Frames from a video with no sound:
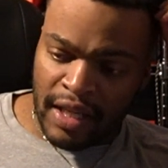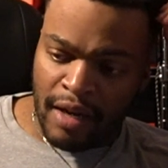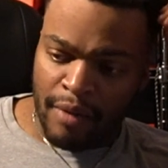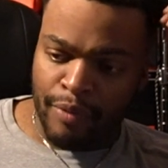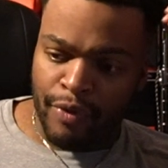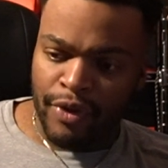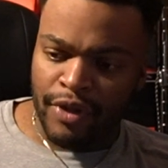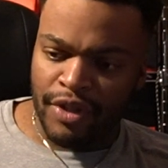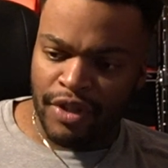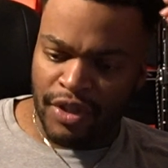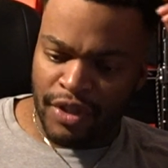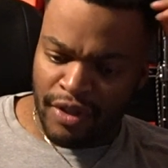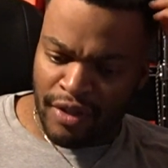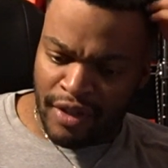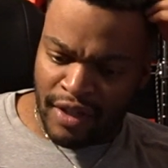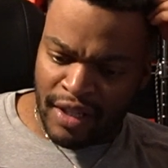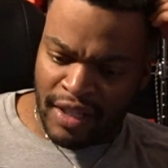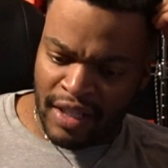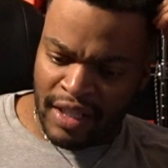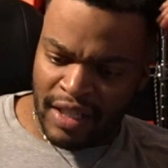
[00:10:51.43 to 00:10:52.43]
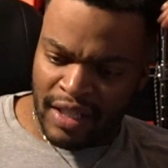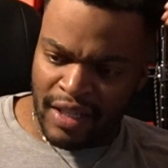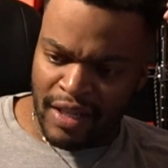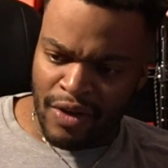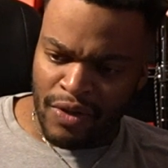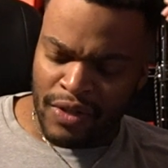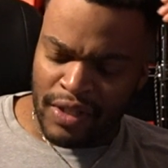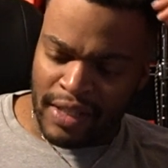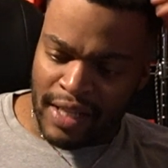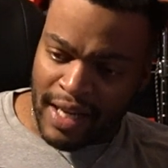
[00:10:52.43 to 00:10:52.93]
I'm pretty sure it
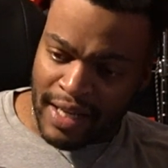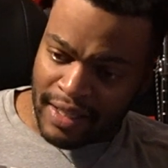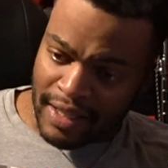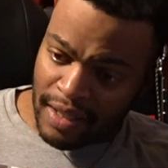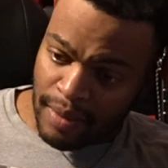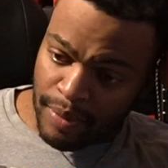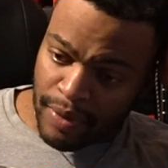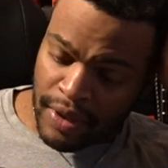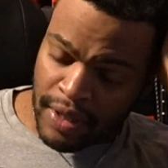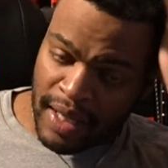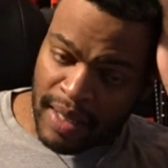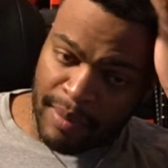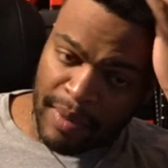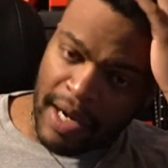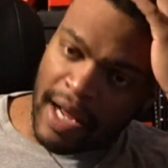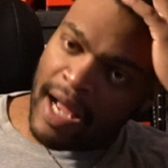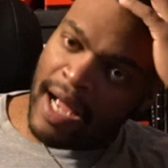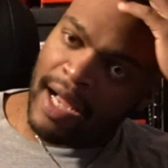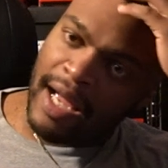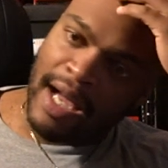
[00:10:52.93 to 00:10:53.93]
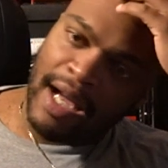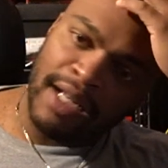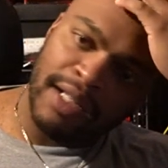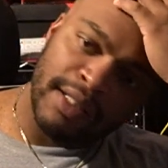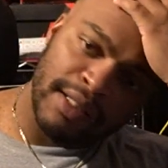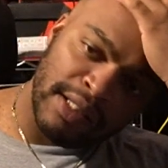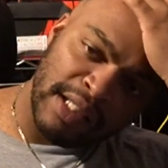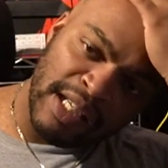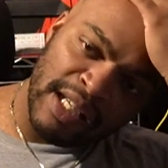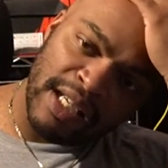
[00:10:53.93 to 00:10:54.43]
goes a lot deeper in that, but I kind
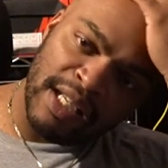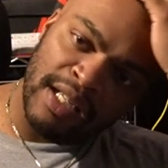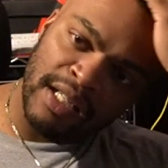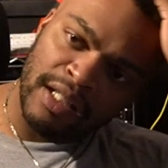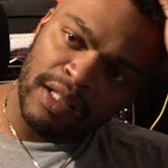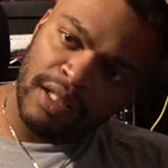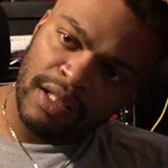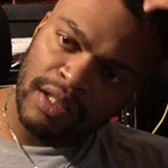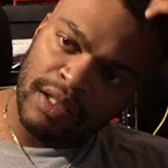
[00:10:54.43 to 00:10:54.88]
of get it.